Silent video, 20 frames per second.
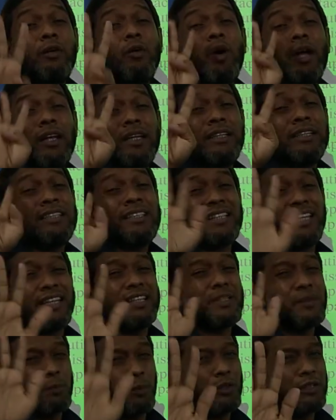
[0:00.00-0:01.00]
only
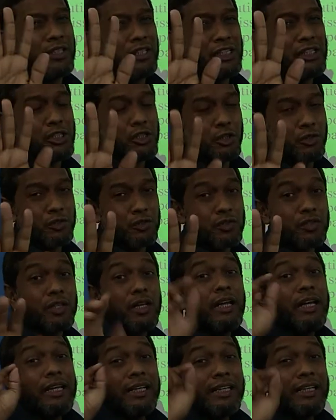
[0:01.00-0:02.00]
6 positions
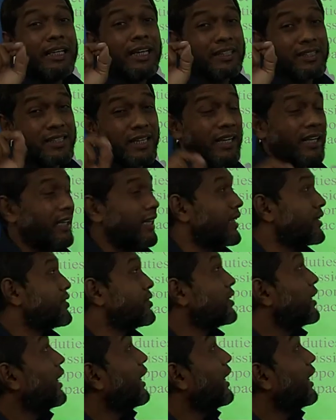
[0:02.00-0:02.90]
in a sentence.